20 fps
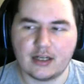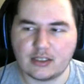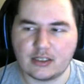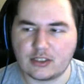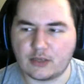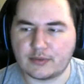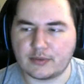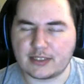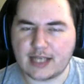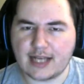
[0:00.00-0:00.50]

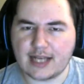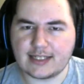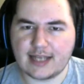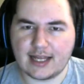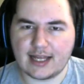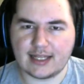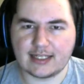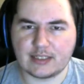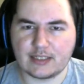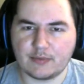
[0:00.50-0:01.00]
So besides
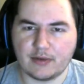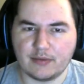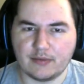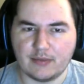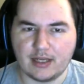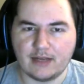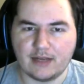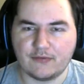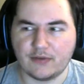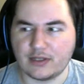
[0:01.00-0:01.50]
that, this has been
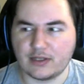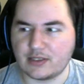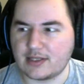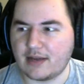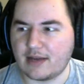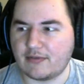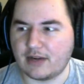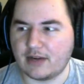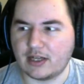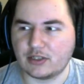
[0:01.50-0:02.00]
me,
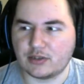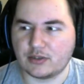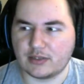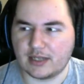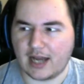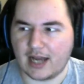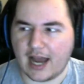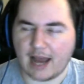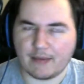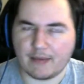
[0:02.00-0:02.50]
Freeze700.
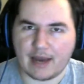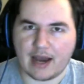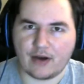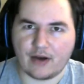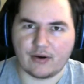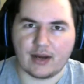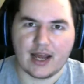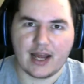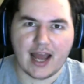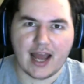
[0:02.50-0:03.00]
I'm
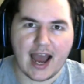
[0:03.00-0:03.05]
out.